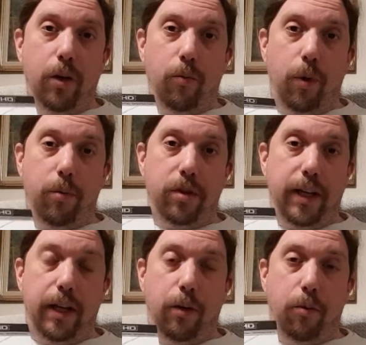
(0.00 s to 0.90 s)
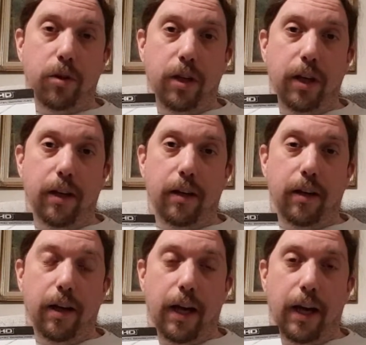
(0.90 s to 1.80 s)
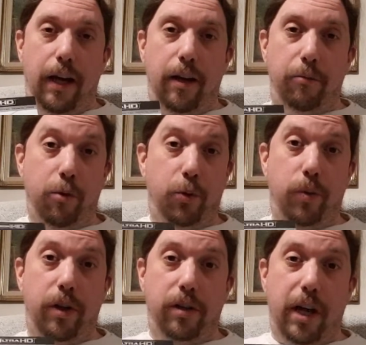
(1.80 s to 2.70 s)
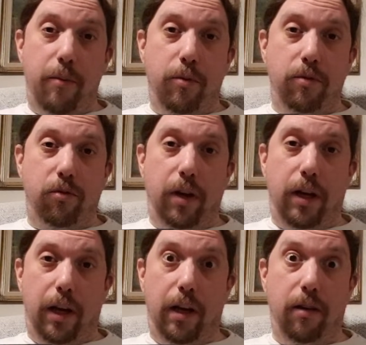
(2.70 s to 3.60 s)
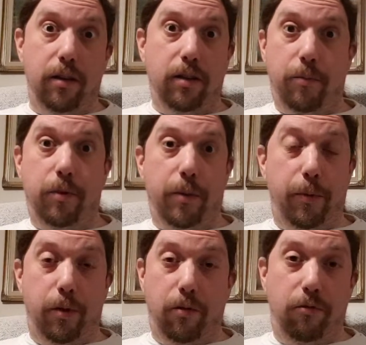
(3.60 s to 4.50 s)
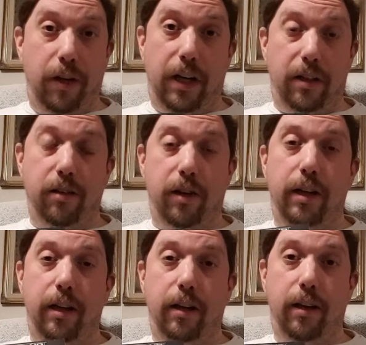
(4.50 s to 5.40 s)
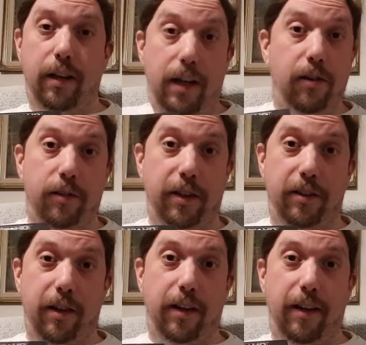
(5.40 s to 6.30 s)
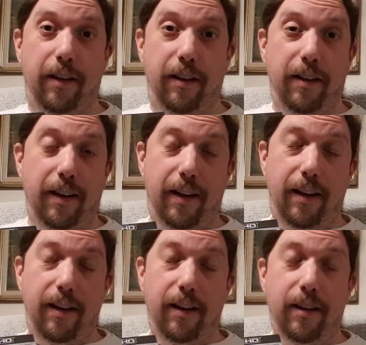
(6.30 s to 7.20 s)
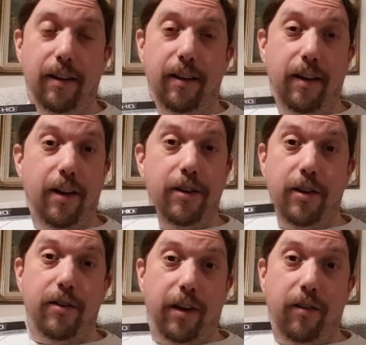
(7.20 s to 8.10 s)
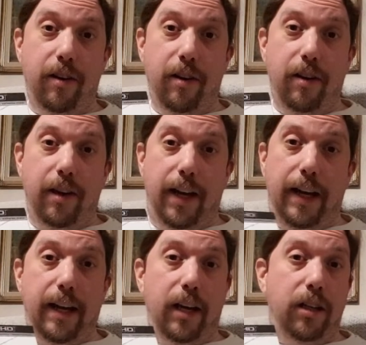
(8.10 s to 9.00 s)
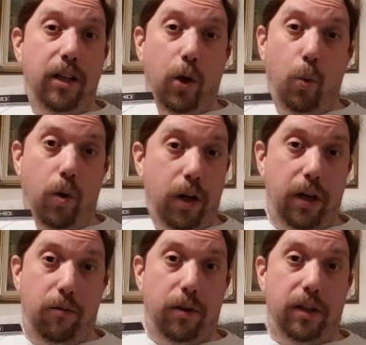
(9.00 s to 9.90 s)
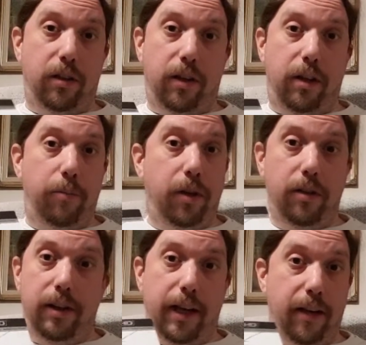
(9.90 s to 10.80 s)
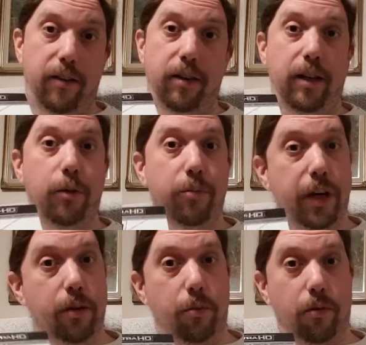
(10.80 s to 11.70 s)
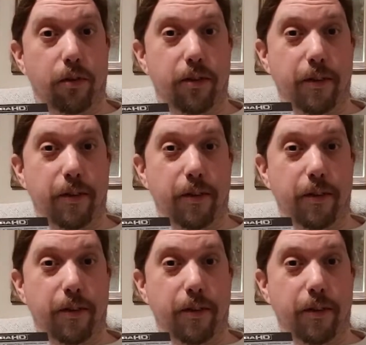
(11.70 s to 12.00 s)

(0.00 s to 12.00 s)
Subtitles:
we were sat there watching it, and Bruce Willis came on screen, and I jumped up and got really excited, and he got excited, and turns out he didn't actually know why he was excited, because he hadn't seen Unbreakable.